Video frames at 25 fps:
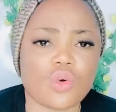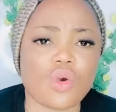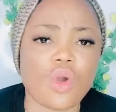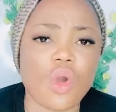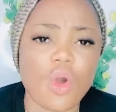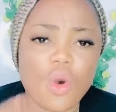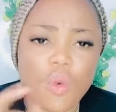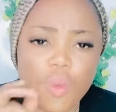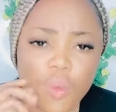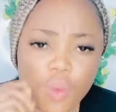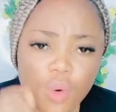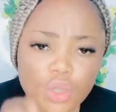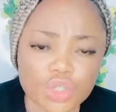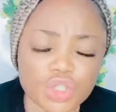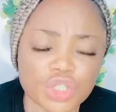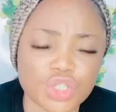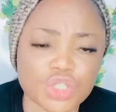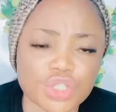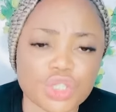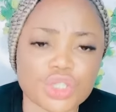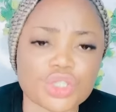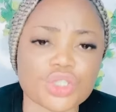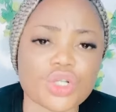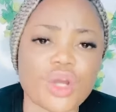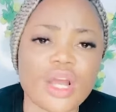Watch your
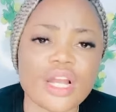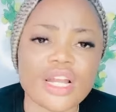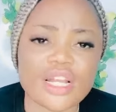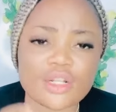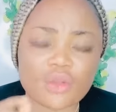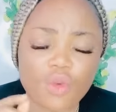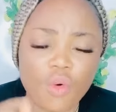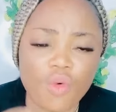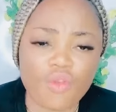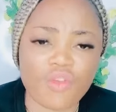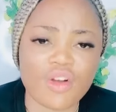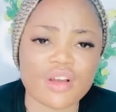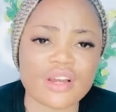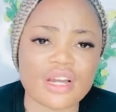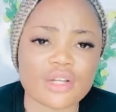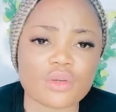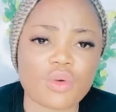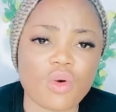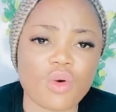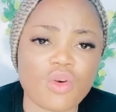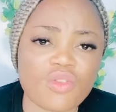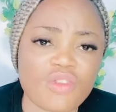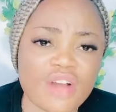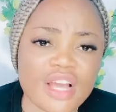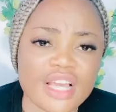toilet over and
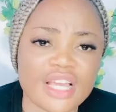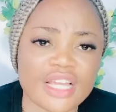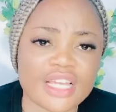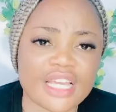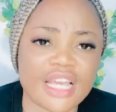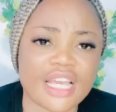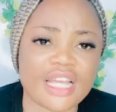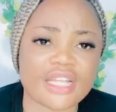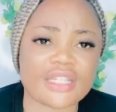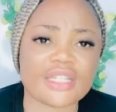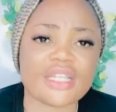over again